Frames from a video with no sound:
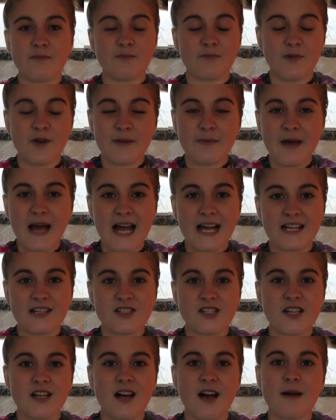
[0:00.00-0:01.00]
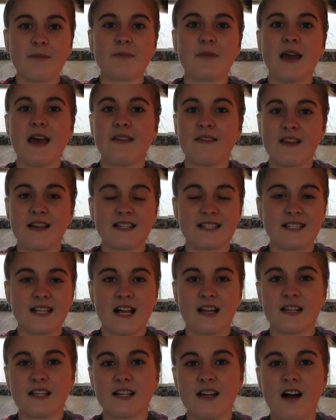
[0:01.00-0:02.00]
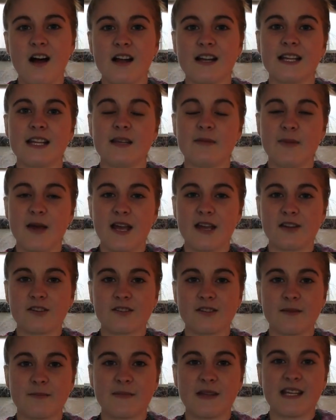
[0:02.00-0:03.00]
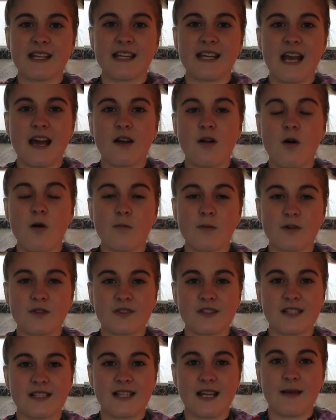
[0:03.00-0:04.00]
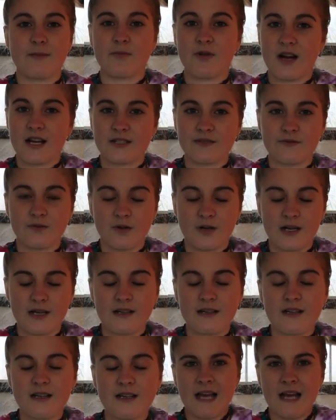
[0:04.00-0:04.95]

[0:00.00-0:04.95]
repackage it up, and then sell it on eBay or something and get almost the same price for it.